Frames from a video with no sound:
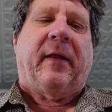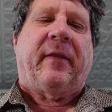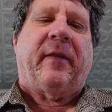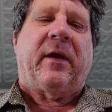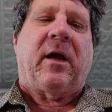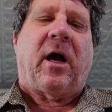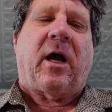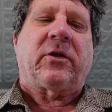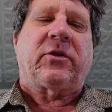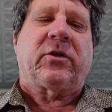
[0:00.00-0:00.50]

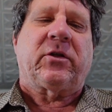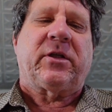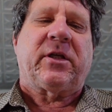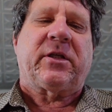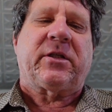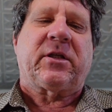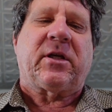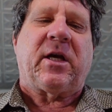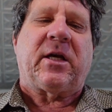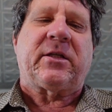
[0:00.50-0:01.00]
They also
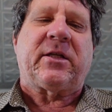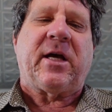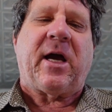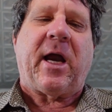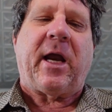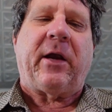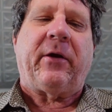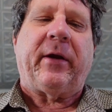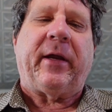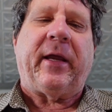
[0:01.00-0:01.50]
discussed
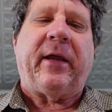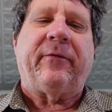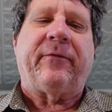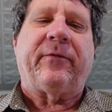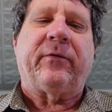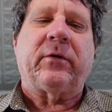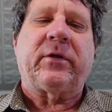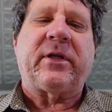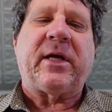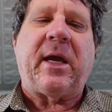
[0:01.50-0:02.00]
hiring a
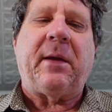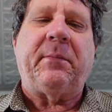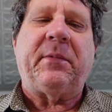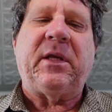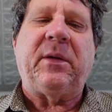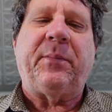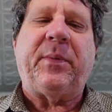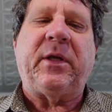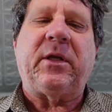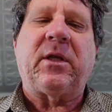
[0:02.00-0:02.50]
full-time
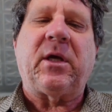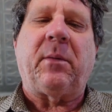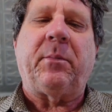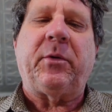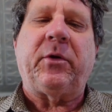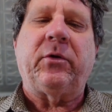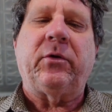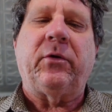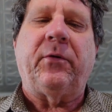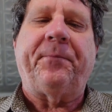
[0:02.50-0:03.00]

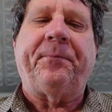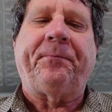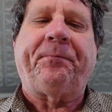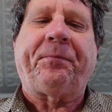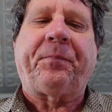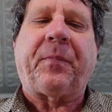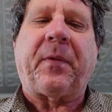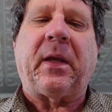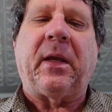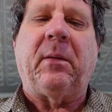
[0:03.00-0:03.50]
DPW
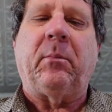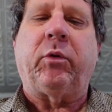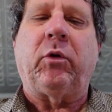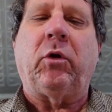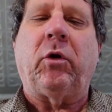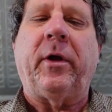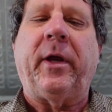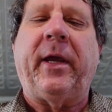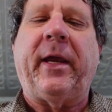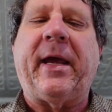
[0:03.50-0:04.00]

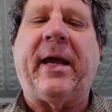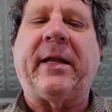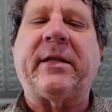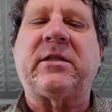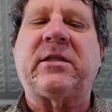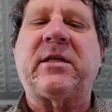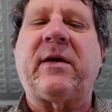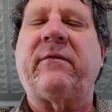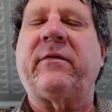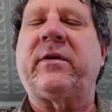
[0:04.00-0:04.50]
employee at
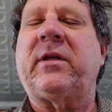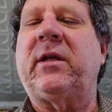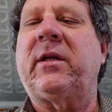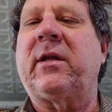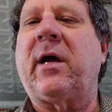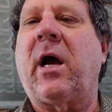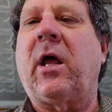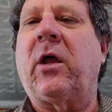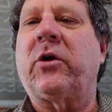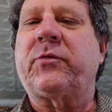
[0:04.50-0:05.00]

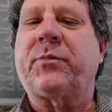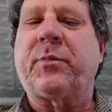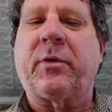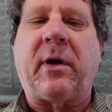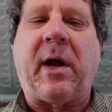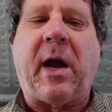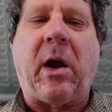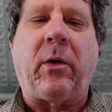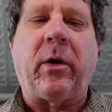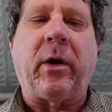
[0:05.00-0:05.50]
$17
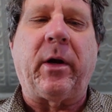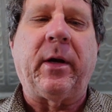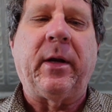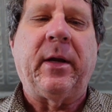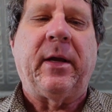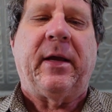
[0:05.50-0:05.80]
per hour.